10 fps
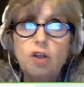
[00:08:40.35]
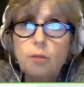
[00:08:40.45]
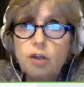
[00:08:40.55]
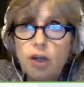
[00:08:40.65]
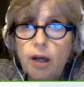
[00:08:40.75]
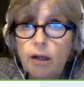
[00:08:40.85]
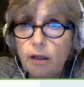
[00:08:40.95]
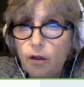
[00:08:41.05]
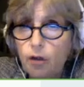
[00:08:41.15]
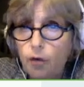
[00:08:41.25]
And too much
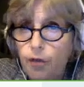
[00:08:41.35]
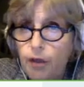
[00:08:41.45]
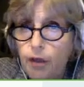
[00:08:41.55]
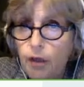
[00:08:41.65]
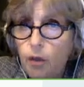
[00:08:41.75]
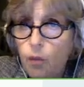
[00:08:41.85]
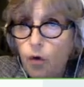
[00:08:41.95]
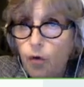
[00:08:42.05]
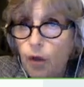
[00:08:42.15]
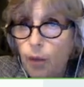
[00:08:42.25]
analytical
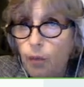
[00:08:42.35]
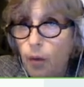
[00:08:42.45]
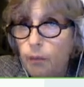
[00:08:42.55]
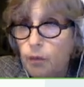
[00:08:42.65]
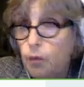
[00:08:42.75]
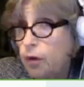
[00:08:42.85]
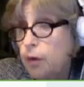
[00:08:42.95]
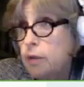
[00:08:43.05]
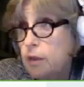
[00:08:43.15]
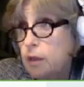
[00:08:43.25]
thinking will create problems,
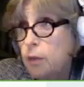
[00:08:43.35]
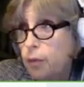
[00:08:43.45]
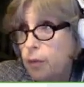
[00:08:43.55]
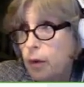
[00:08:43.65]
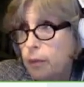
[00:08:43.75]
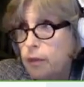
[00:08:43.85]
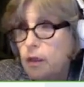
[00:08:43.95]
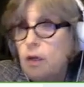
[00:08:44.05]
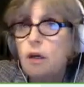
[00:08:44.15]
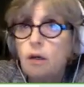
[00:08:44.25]
will create stomach
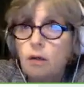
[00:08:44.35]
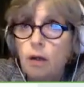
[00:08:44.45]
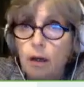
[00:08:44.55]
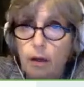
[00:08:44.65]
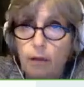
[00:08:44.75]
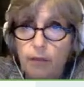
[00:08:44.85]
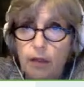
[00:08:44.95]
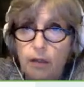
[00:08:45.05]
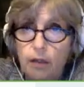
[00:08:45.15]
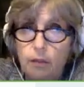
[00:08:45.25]
problems,
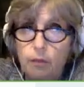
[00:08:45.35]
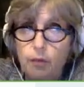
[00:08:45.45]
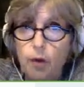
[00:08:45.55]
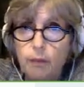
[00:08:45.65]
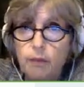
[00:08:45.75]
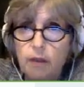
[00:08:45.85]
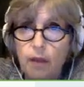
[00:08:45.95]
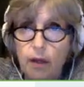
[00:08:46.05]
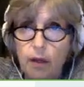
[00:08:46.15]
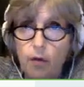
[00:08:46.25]
and
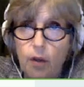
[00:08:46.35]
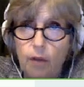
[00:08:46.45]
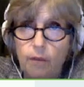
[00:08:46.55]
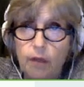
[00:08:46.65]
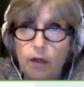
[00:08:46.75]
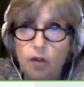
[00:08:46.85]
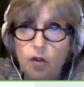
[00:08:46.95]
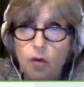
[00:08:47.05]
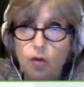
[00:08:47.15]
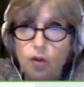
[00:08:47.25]
problems in that area.
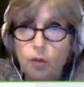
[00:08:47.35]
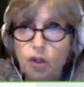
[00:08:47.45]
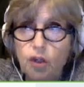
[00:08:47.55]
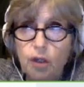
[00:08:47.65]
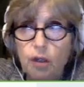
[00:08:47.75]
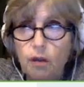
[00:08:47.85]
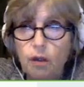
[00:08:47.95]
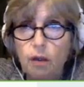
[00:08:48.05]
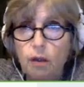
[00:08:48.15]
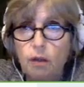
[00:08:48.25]
So too much
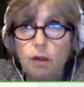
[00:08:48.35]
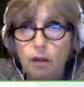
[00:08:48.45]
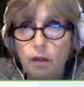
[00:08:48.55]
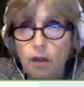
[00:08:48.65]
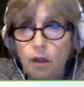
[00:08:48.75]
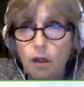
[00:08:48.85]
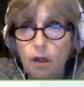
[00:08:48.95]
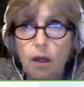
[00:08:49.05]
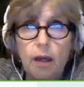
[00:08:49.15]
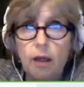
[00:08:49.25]
thinking,
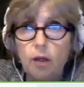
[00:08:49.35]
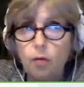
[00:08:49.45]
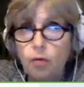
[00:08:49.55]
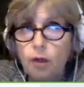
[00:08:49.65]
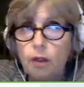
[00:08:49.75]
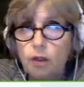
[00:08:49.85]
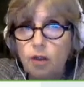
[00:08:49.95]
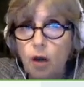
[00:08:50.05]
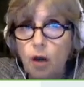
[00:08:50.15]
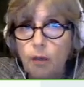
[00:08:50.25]
it can create
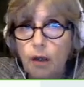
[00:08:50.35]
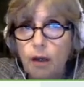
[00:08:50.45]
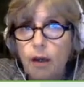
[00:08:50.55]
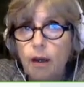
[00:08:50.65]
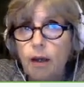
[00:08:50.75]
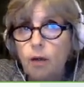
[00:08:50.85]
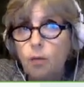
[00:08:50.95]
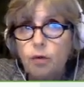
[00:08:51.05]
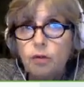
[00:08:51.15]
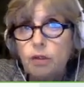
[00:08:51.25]
insomnia,
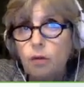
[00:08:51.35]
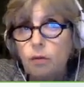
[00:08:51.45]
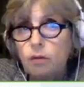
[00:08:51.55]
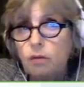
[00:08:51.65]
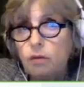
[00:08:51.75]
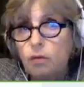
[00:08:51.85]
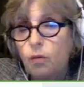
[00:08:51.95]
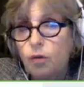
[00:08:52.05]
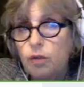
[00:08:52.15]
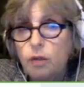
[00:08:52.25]
and it wears
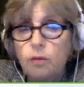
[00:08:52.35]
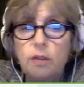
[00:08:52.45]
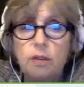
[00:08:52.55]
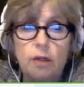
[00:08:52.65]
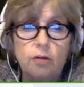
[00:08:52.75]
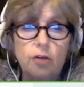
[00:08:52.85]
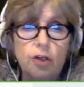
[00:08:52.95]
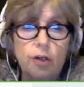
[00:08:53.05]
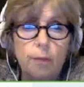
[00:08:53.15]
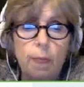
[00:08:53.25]
out this
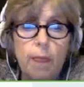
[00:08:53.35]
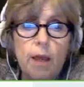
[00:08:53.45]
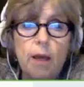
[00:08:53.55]
energy.